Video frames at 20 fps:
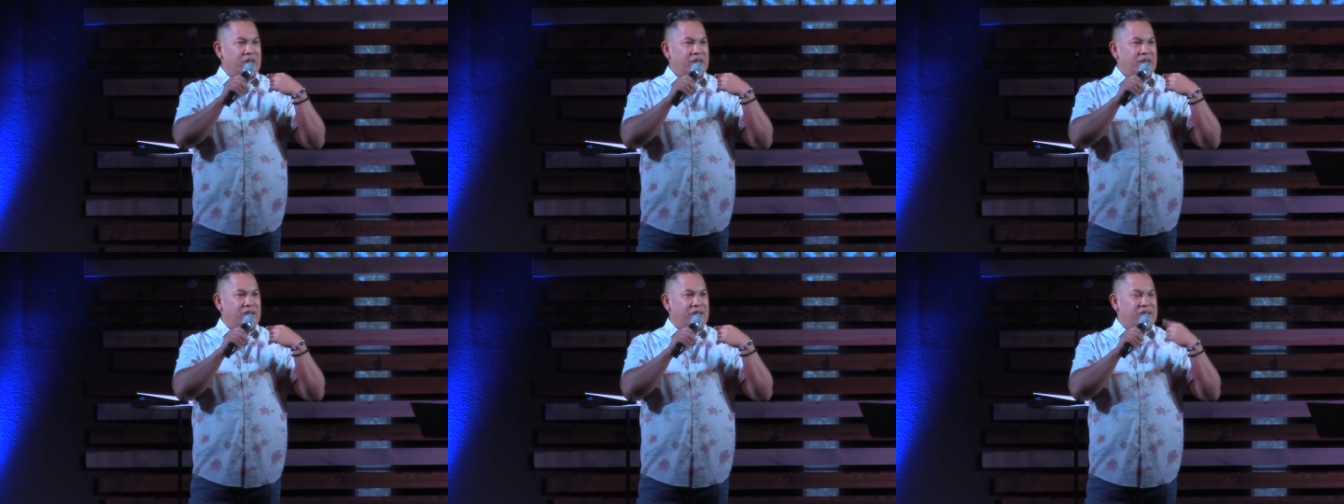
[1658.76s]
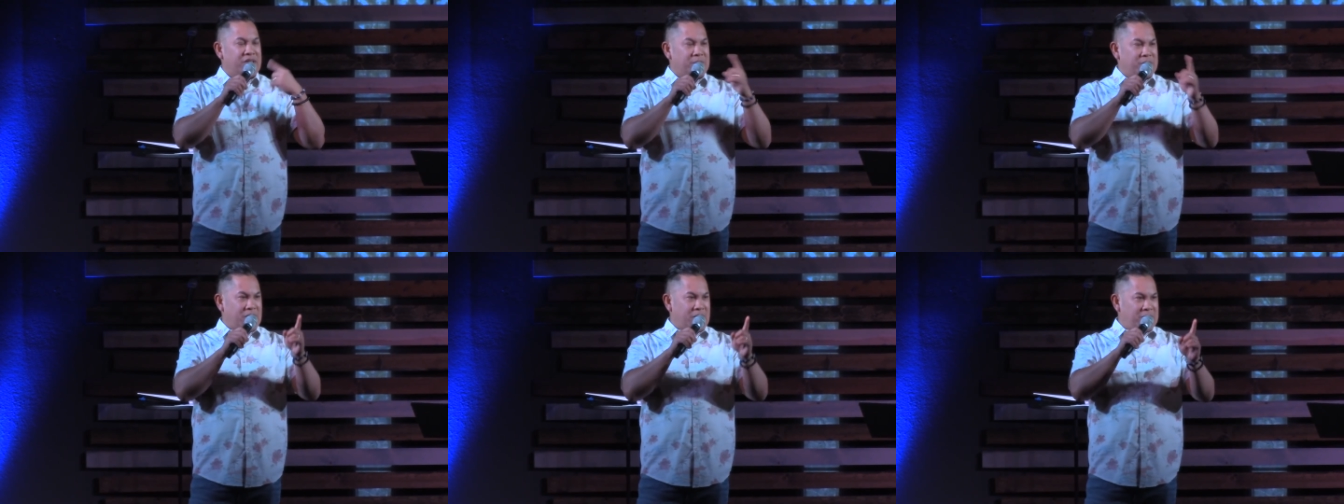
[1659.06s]

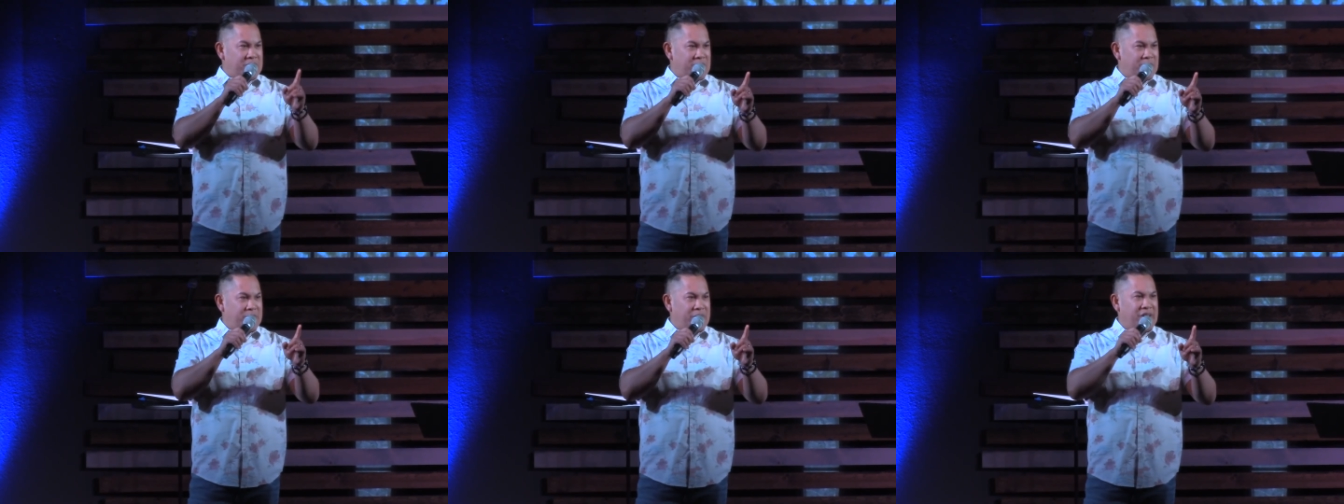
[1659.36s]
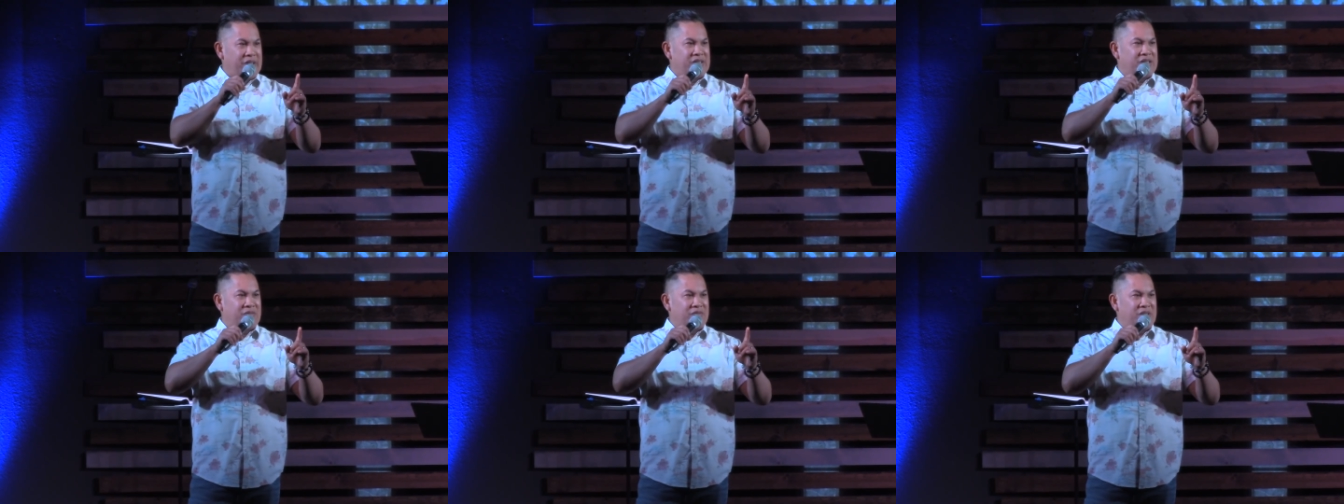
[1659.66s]
Sometimes the
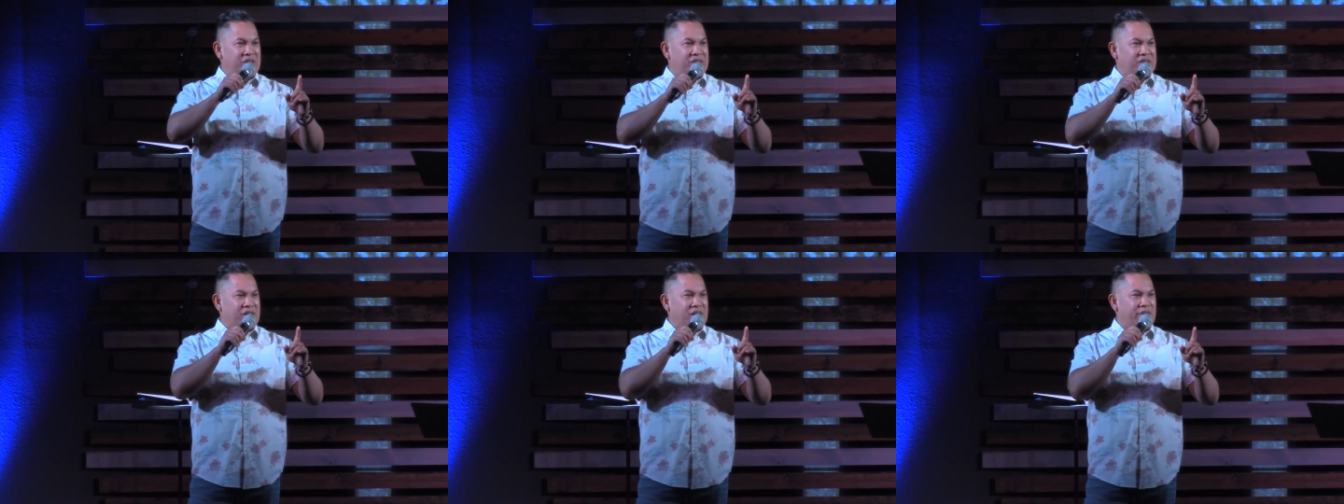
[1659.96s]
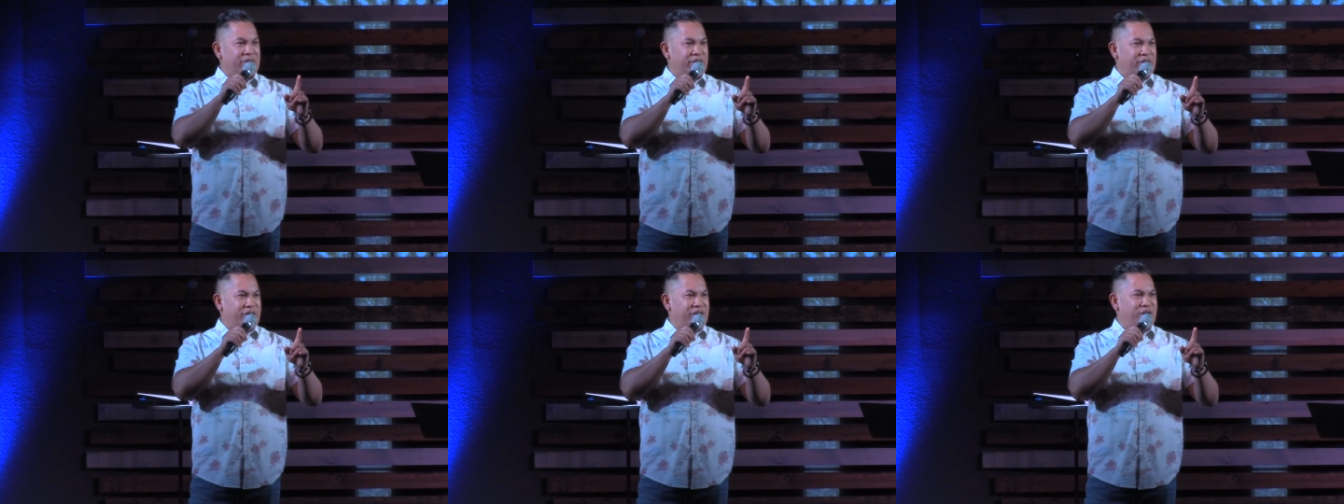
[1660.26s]
place of
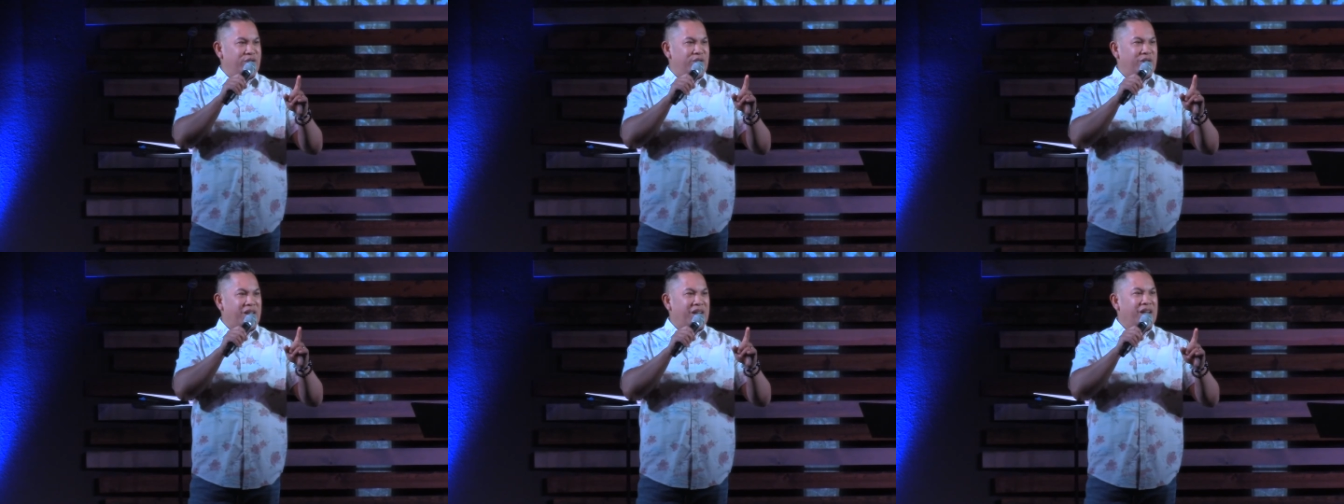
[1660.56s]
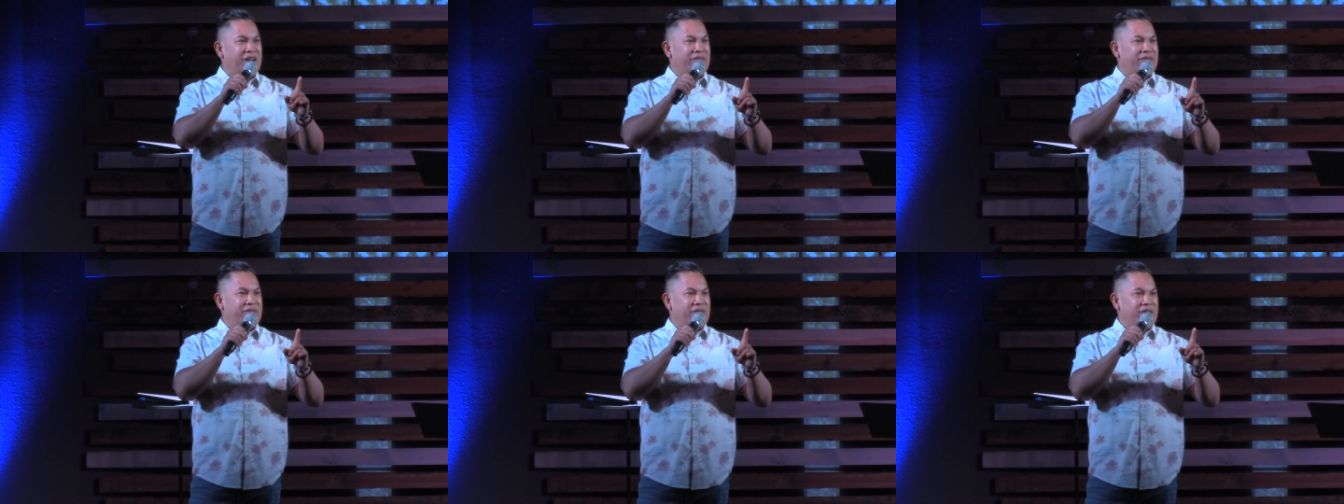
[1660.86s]
discovery in your
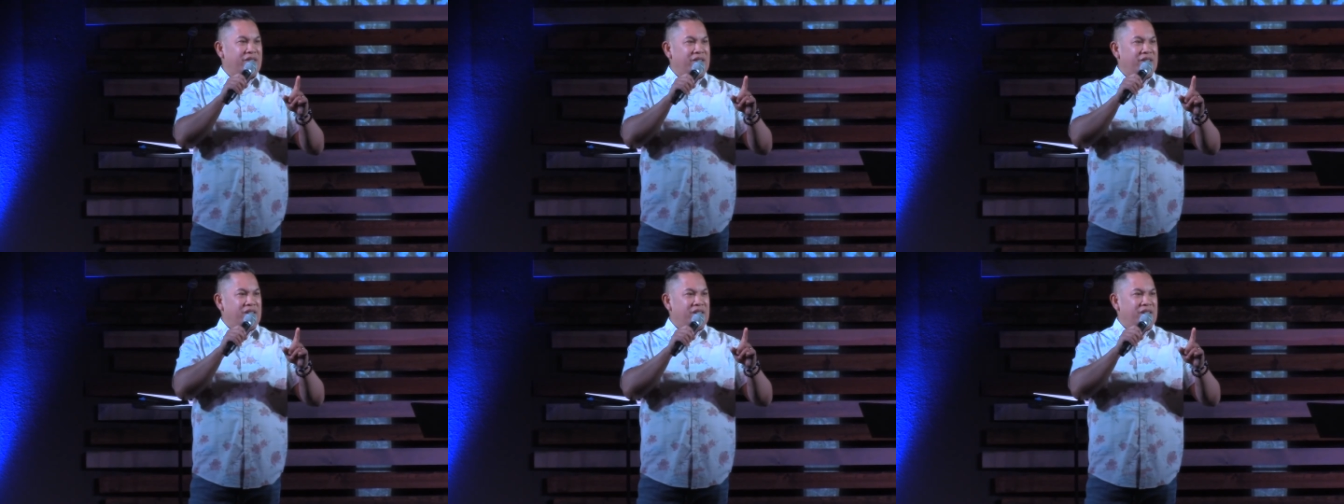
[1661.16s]
life